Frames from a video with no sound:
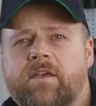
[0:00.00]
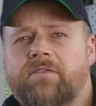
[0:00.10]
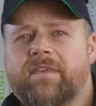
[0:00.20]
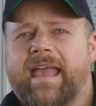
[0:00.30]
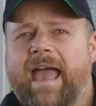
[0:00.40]

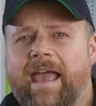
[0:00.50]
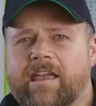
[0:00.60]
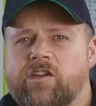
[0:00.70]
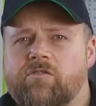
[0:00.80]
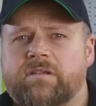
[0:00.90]
The
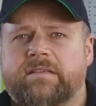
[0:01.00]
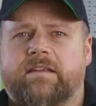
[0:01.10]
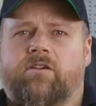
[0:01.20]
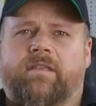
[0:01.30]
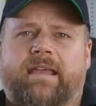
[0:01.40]

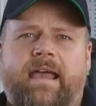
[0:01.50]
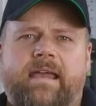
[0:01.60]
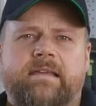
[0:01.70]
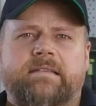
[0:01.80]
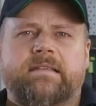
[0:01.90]
accuracy on the
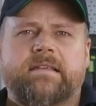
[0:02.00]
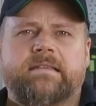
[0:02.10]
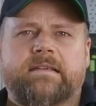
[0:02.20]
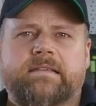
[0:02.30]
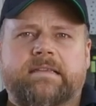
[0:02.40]
KSC
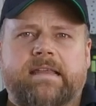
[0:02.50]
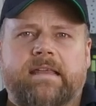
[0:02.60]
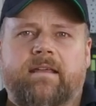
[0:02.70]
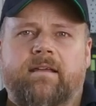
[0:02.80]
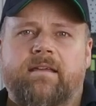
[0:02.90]

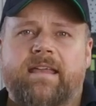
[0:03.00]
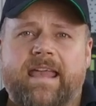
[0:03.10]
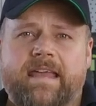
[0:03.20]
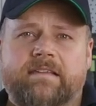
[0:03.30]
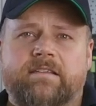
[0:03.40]
60
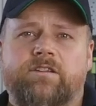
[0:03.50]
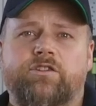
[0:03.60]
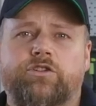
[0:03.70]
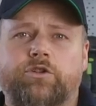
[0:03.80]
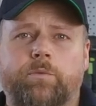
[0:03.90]
is
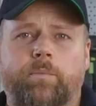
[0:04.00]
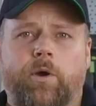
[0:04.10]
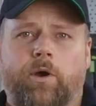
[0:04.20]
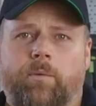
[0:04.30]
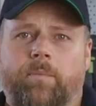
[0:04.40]

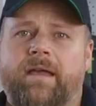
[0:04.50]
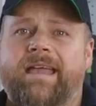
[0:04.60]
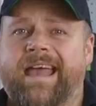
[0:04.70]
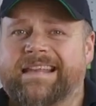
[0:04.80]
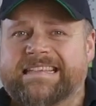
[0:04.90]
superb
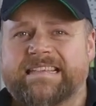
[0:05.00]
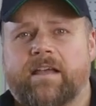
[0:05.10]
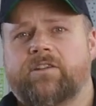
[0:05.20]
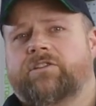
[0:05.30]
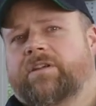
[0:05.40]
and
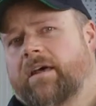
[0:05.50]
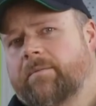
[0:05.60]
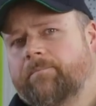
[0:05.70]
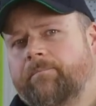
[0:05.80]
second to none.